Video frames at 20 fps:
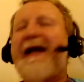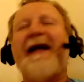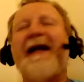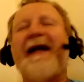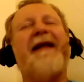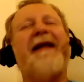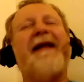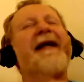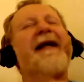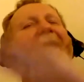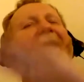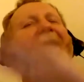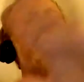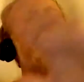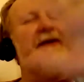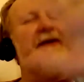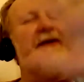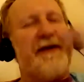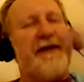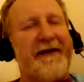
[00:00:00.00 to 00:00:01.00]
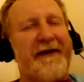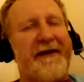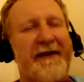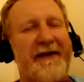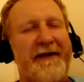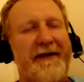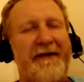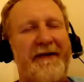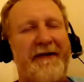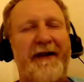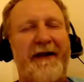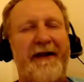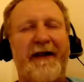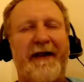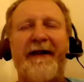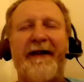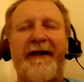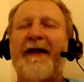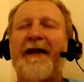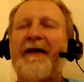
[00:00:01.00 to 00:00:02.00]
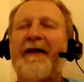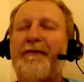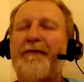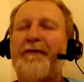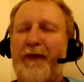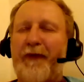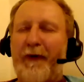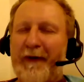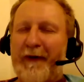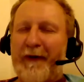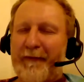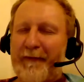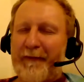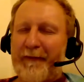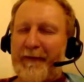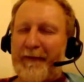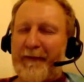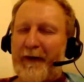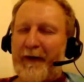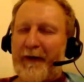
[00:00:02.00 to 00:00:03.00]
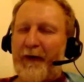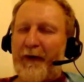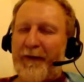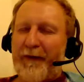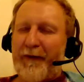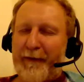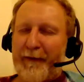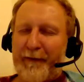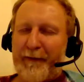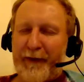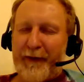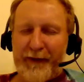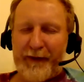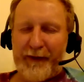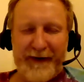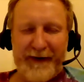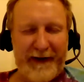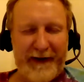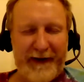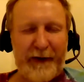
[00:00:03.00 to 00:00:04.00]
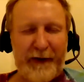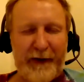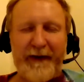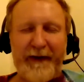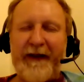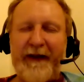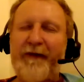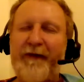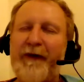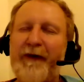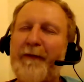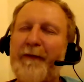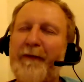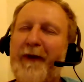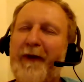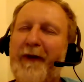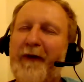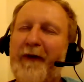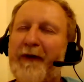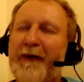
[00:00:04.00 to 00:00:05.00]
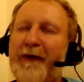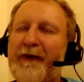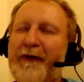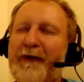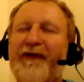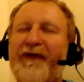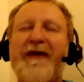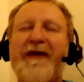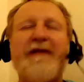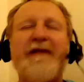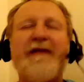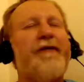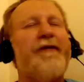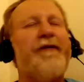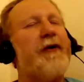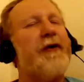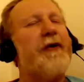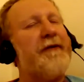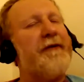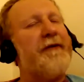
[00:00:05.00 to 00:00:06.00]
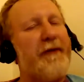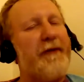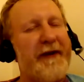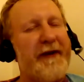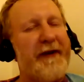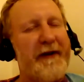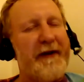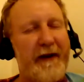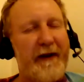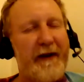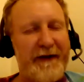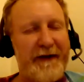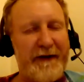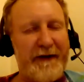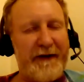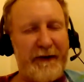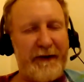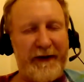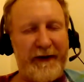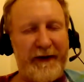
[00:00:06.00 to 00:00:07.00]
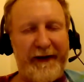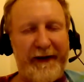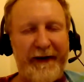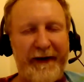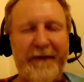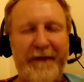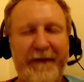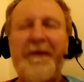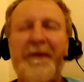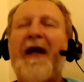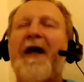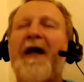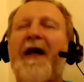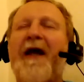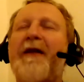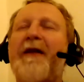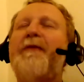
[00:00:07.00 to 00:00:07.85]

In anything, in any problem, look for the beauty. It will give you the power to transform it from the darkness to the light. The